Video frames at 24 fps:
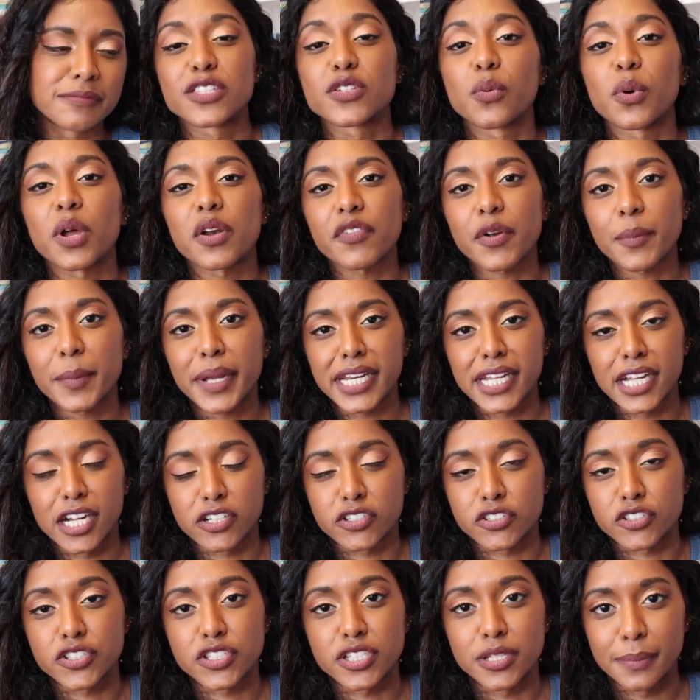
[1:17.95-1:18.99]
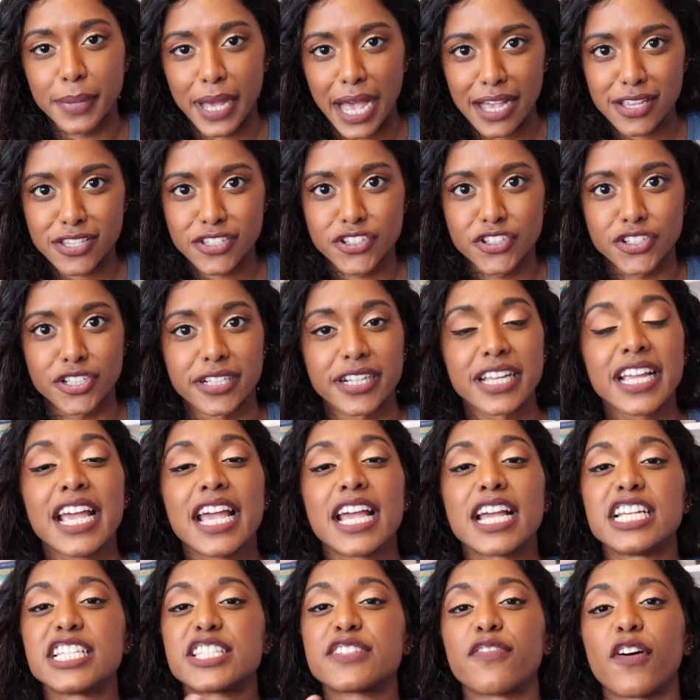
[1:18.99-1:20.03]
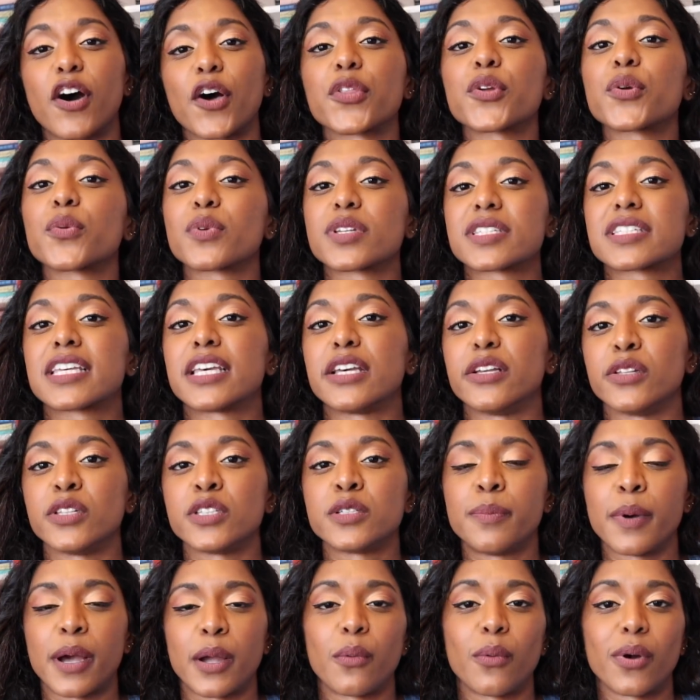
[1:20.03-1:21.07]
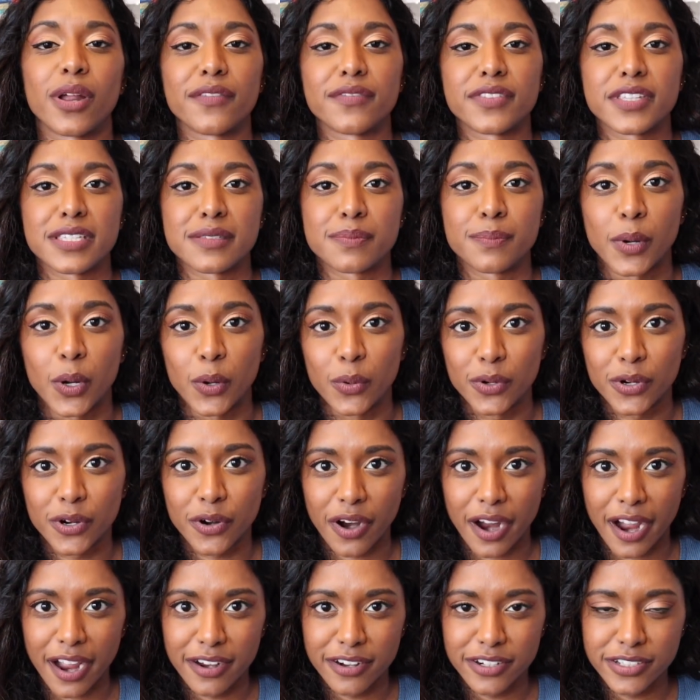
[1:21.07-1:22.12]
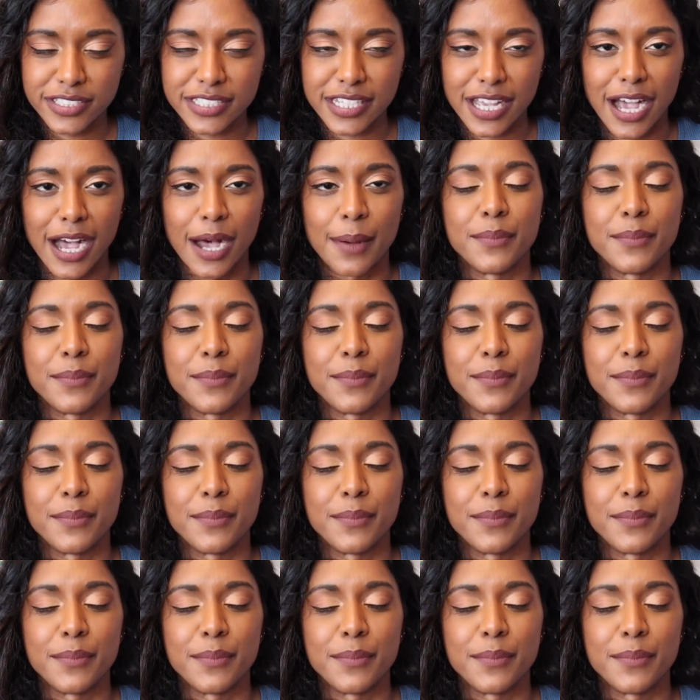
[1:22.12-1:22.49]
So one of our main characters, Sebastian, his father was killed by one of these Bone Criers